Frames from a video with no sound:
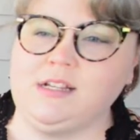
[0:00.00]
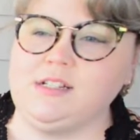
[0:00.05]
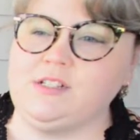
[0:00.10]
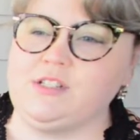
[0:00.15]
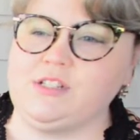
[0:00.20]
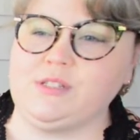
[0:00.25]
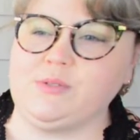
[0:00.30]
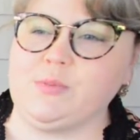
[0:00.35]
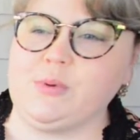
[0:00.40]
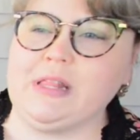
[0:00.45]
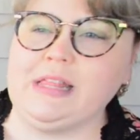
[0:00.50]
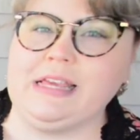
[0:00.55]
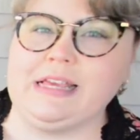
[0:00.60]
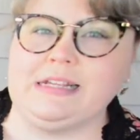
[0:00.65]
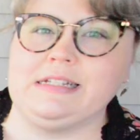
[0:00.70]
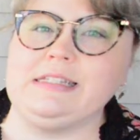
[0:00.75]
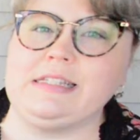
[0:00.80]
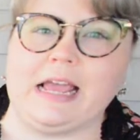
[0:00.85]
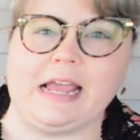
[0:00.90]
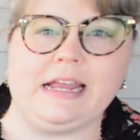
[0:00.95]
just really
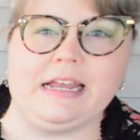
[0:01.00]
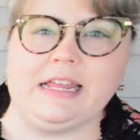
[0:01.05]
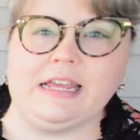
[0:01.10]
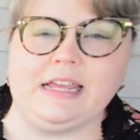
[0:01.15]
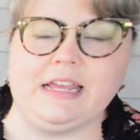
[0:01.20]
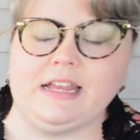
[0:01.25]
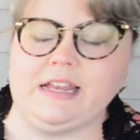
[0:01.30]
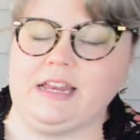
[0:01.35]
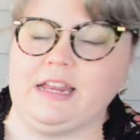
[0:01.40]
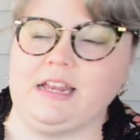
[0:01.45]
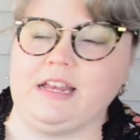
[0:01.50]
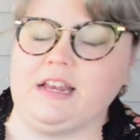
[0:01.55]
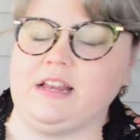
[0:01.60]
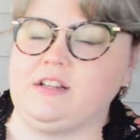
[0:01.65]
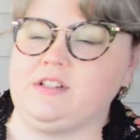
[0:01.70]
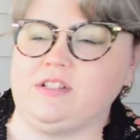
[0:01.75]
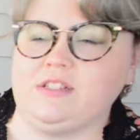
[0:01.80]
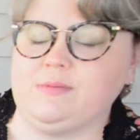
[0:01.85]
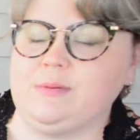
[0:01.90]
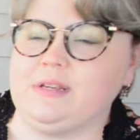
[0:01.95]
excited, and
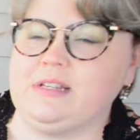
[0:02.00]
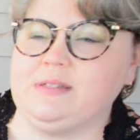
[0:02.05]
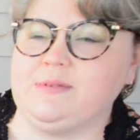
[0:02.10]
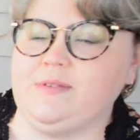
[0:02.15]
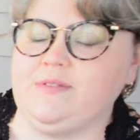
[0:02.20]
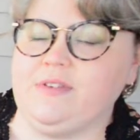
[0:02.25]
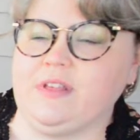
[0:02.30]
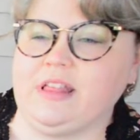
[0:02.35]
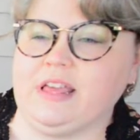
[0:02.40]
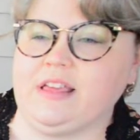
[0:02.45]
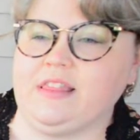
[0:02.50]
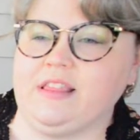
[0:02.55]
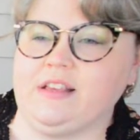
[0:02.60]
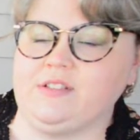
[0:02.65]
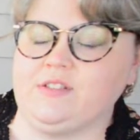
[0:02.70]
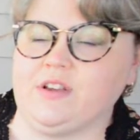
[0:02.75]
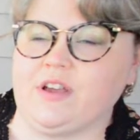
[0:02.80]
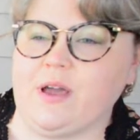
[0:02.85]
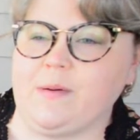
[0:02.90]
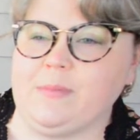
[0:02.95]
it just makes me feel like
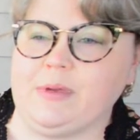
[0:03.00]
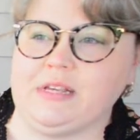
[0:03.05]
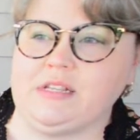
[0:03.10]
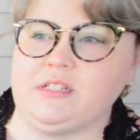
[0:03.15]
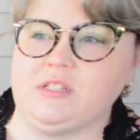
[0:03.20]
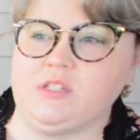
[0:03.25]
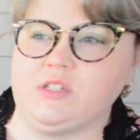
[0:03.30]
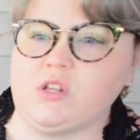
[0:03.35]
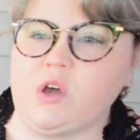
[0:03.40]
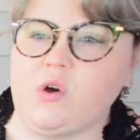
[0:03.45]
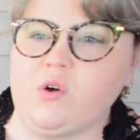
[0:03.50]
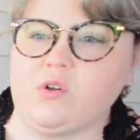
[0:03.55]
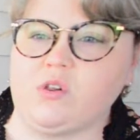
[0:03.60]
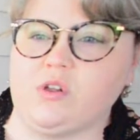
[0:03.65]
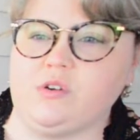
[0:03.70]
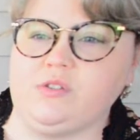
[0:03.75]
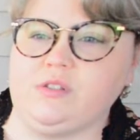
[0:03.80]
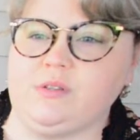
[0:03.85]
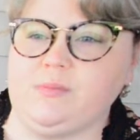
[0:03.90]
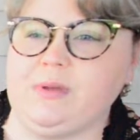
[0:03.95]
things are coming so
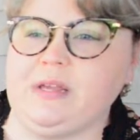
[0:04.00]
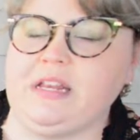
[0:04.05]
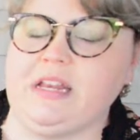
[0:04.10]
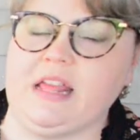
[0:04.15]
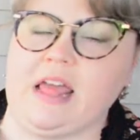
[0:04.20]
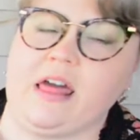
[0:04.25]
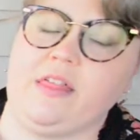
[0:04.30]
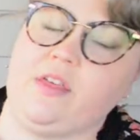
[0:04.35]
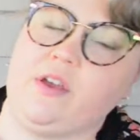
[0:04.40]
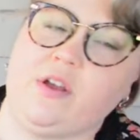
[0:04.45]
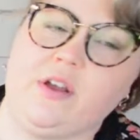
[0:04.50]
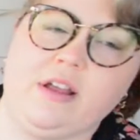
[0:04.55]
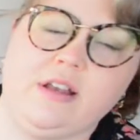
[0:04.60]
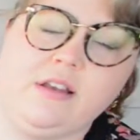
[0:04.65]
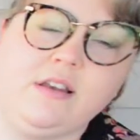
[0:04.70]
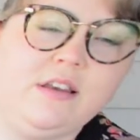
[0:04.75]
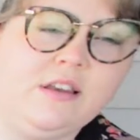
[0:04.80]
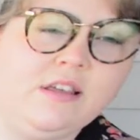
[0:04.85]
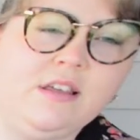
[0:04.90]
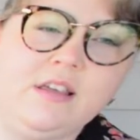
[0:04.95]
close to being together, and